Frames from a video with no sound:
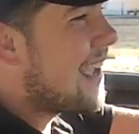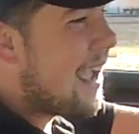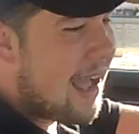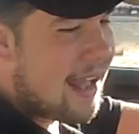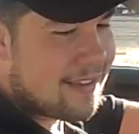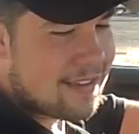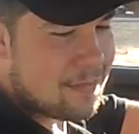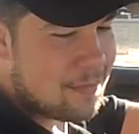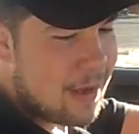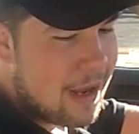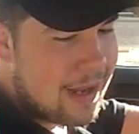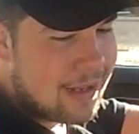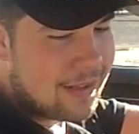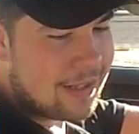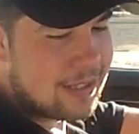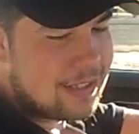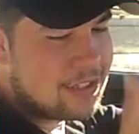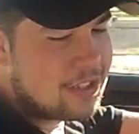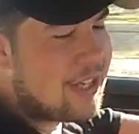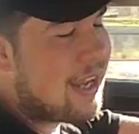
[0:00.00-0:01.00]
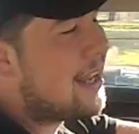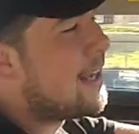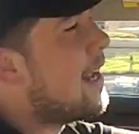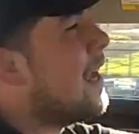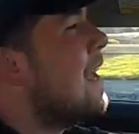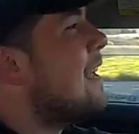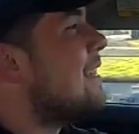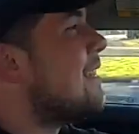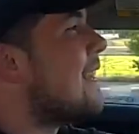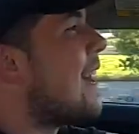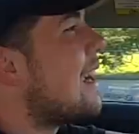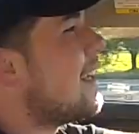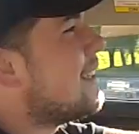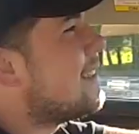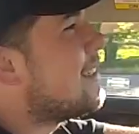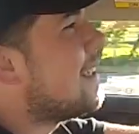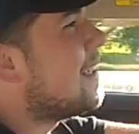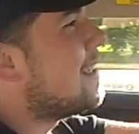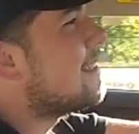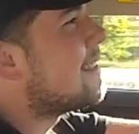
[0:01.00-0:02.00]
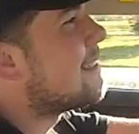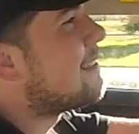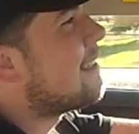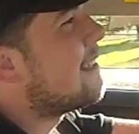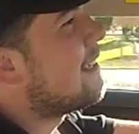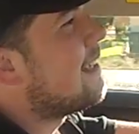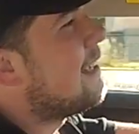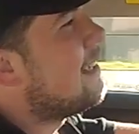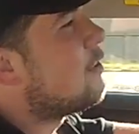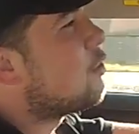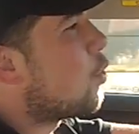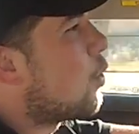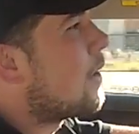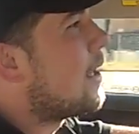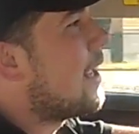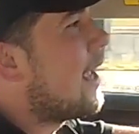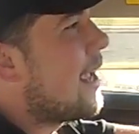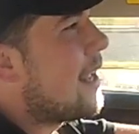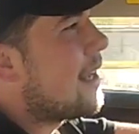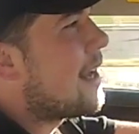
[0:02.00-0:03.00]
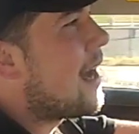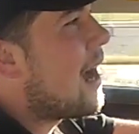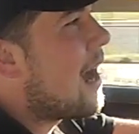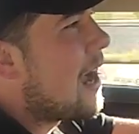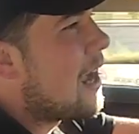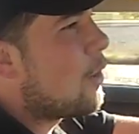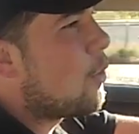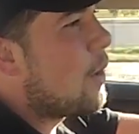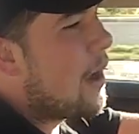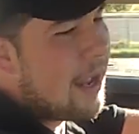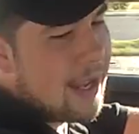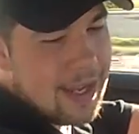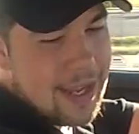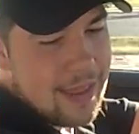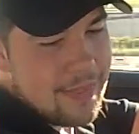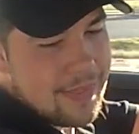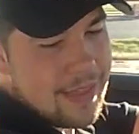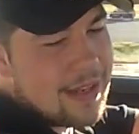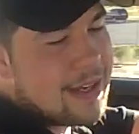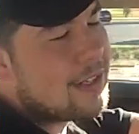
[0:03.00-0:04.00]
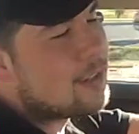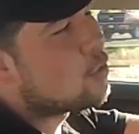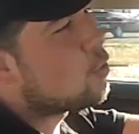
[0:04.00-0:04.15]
gas mileage at 19 city, 28 highway, and then a